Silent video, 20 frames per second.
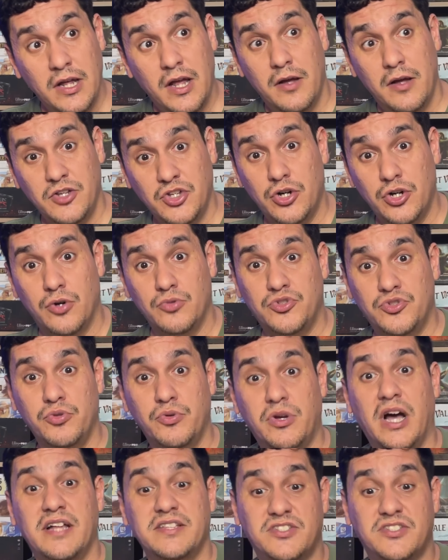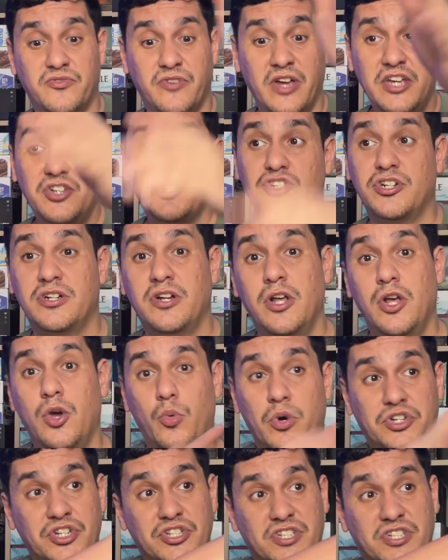you know, do conservation,
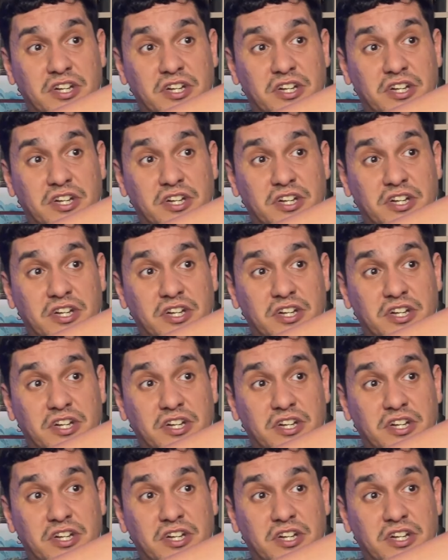which is